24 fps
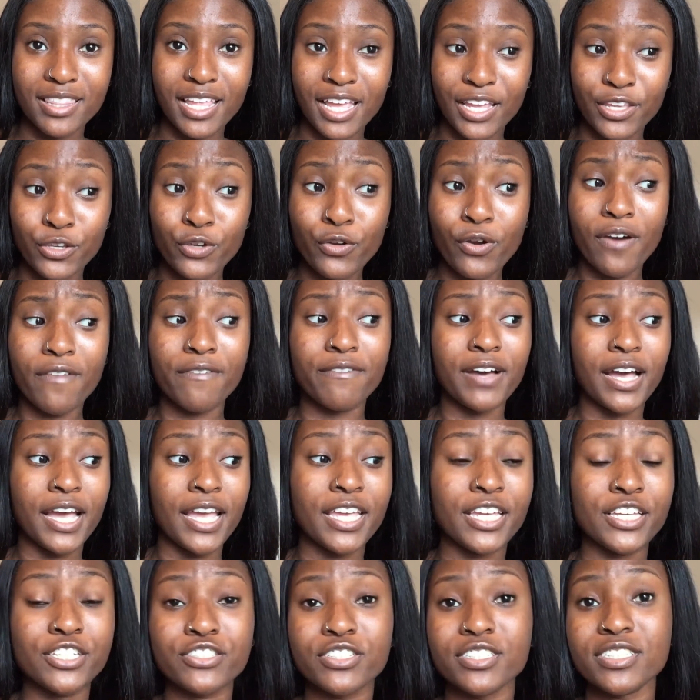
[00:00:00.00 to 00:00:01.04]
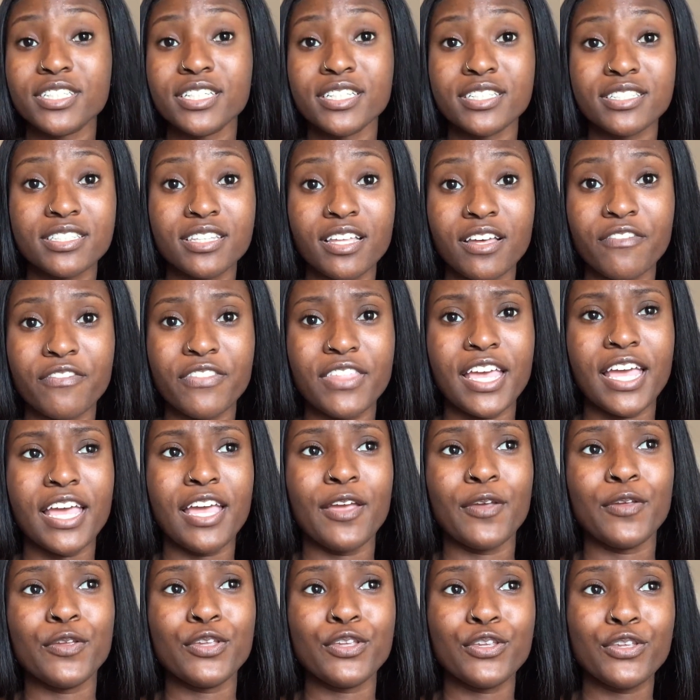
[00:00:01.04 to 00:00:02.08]
Like, you're gonna find interest in stuff
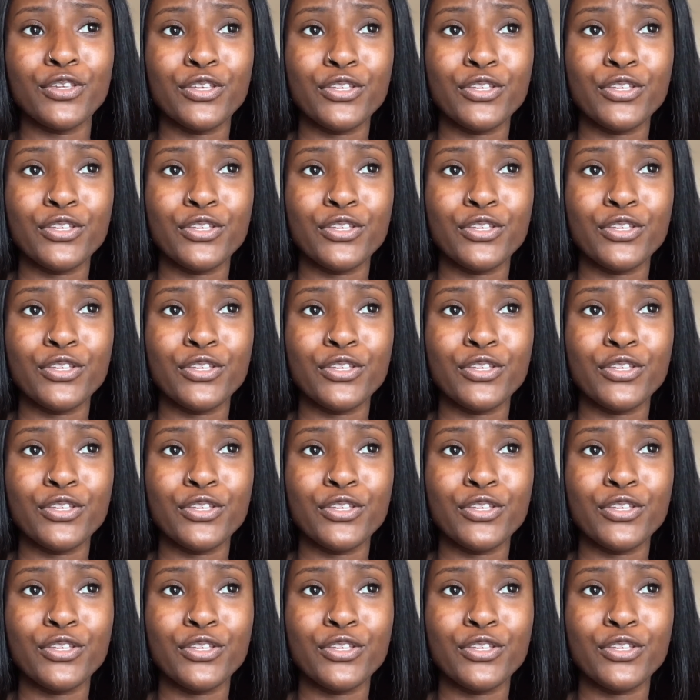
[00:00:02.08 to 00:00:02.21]
that